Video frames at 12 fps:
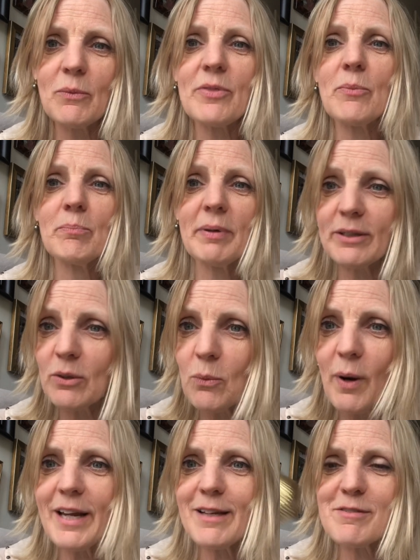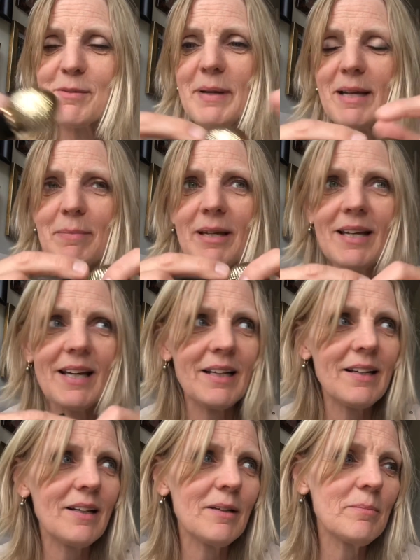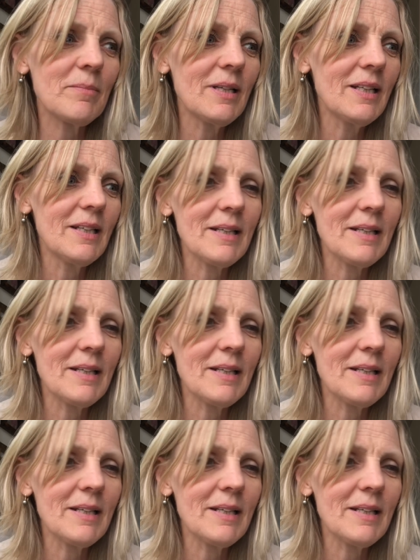with bigger waves maybe, and um,